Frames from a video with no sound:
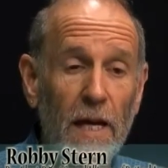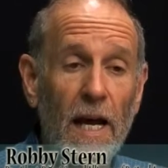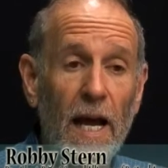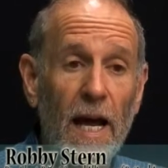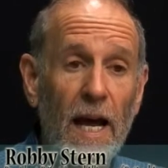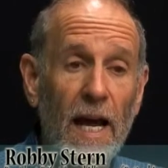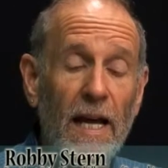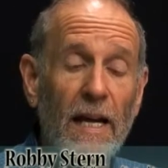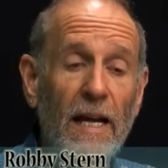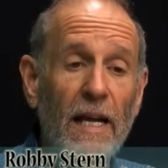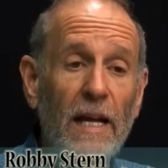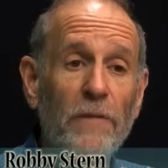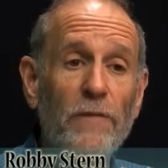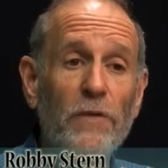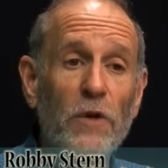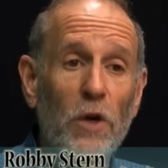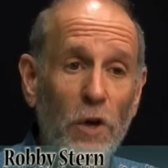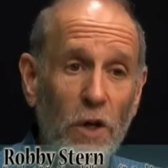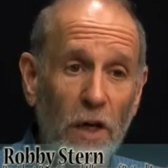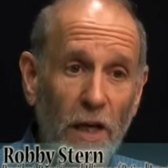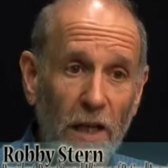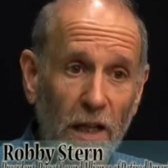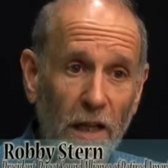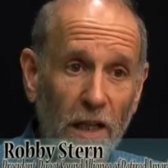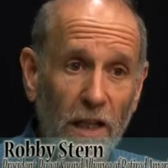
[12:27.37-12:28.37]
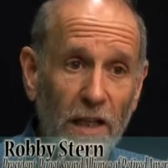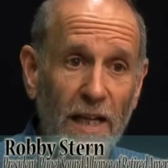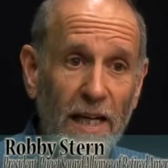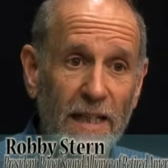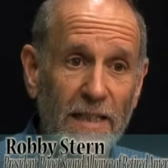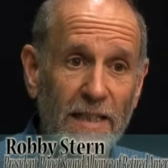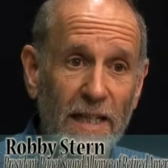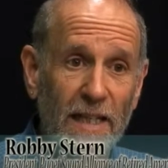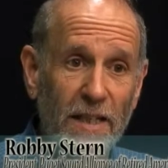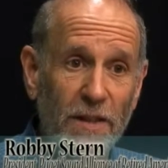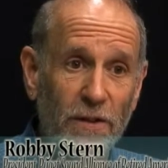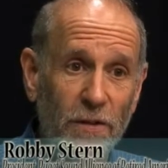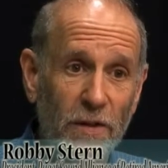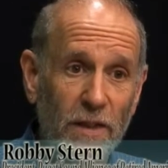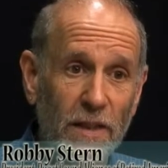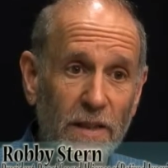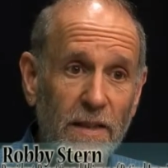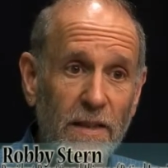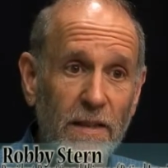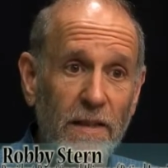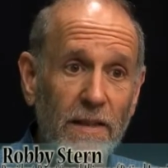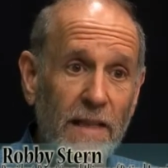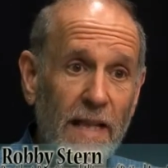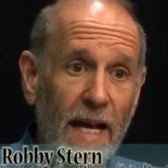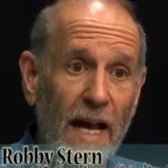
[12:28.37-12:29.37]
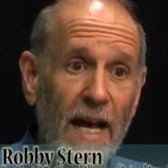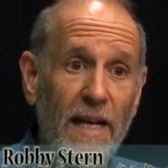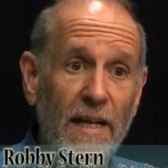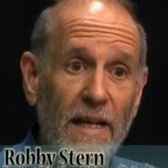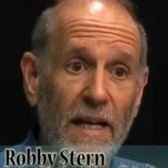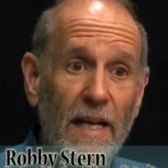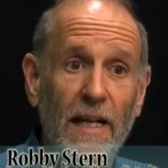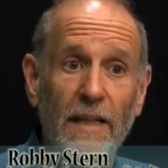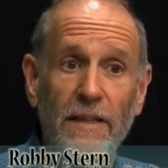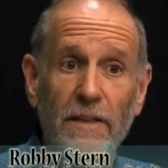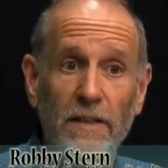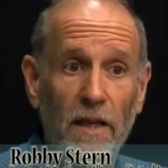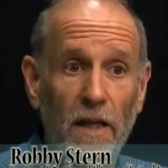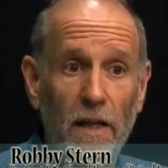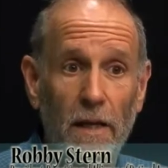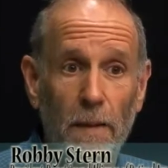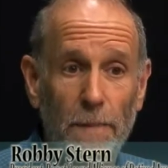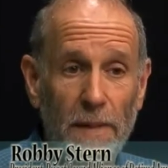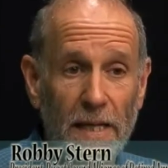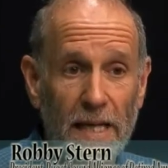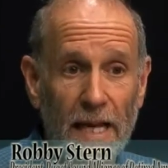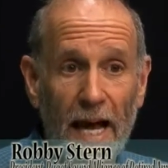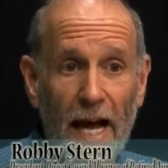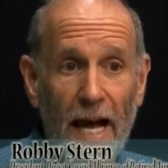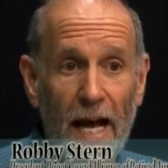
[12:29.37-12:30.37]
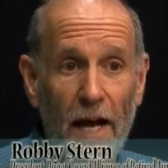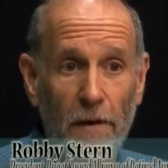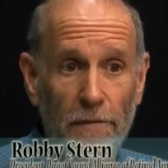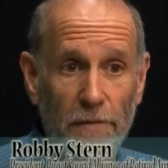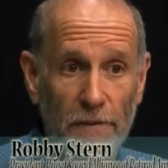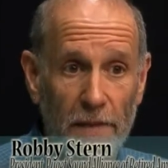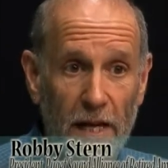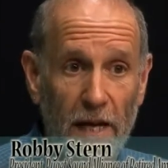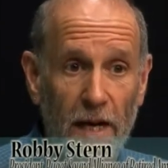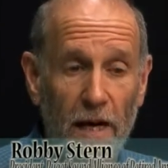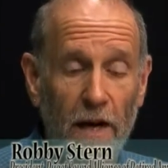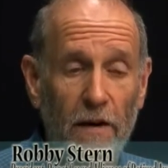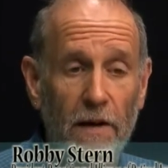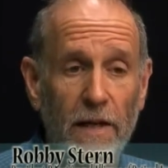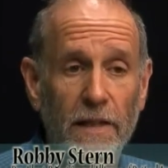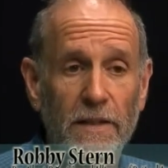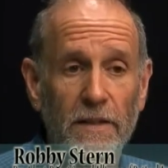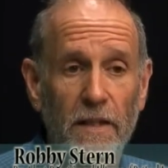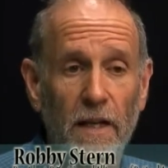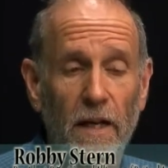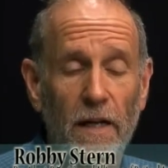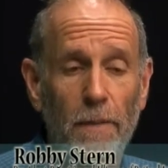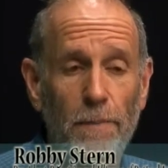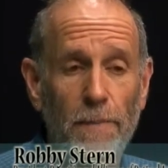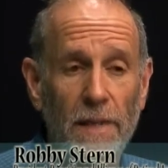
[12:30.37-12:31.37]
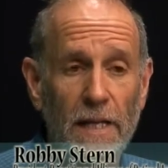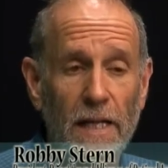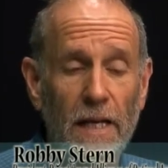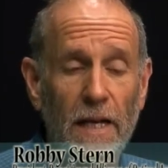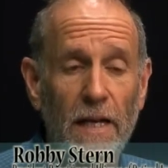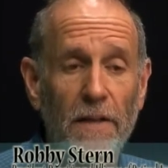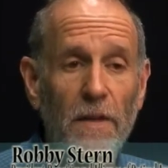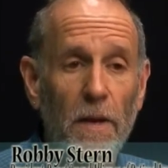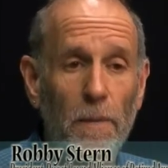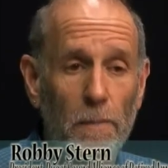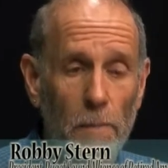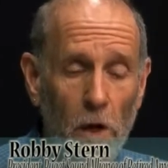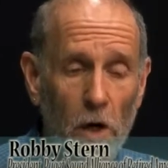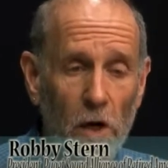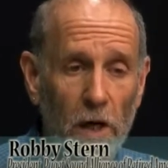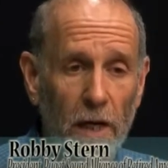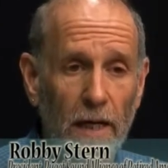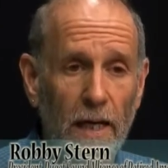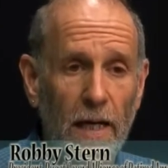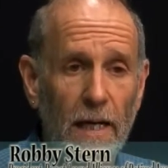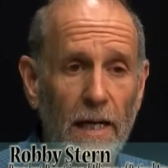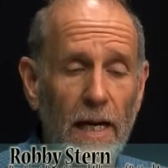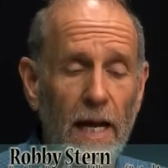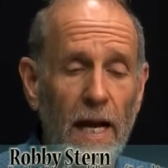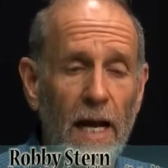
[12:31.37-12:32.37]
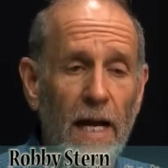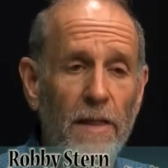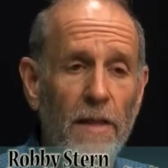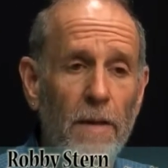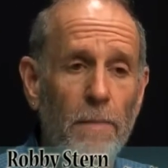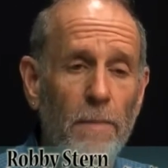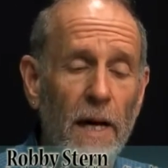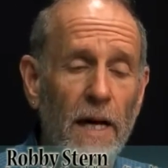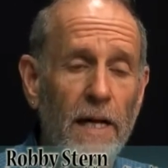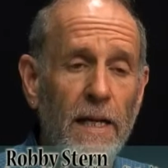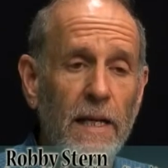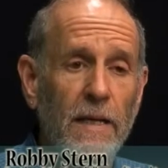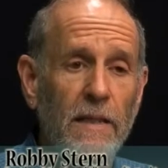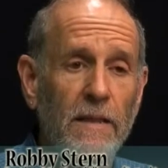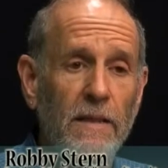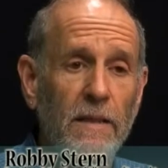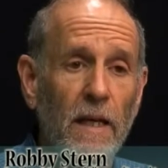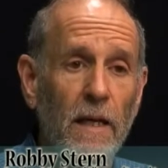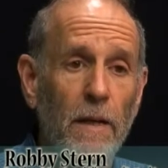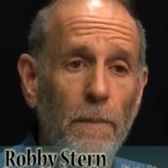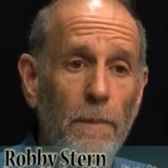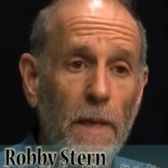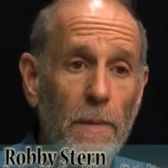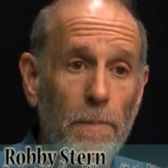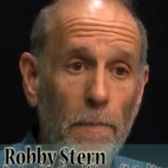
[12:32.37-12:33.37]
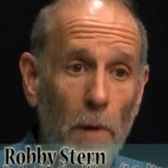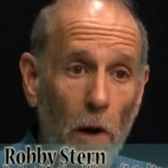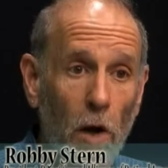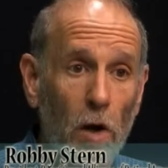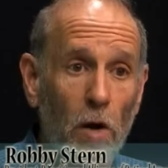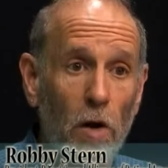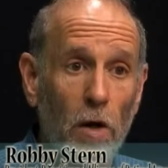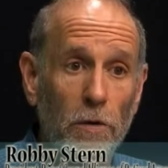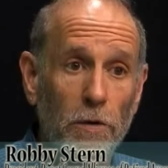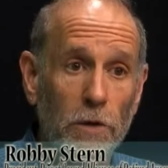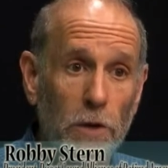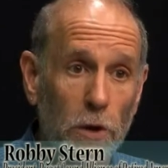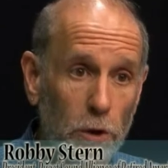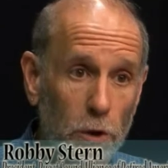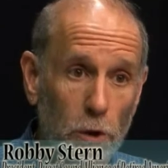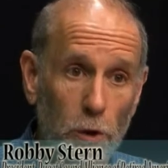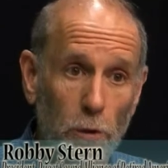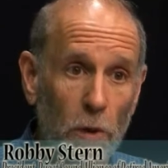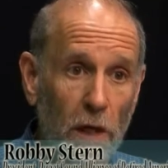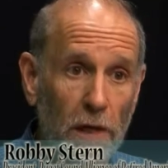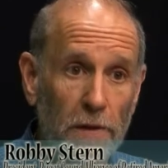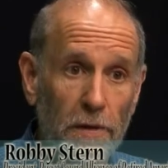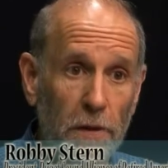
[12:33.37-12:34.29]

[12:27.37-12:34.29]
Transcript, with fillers: And if you're going to collect interest, then it's going to be out there, it's going to be in the market, and the money is going to be borrowed to do other